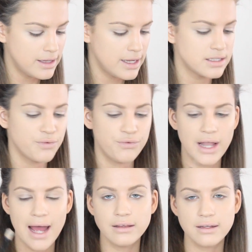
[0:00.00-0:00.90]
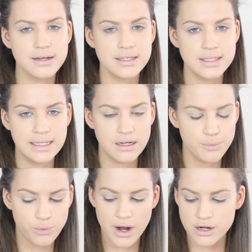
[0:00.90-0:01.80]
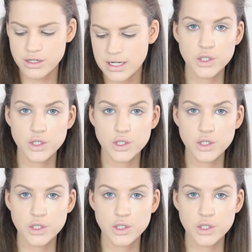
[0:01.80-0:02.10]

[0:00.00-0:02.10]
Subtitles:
this flat concealer brush.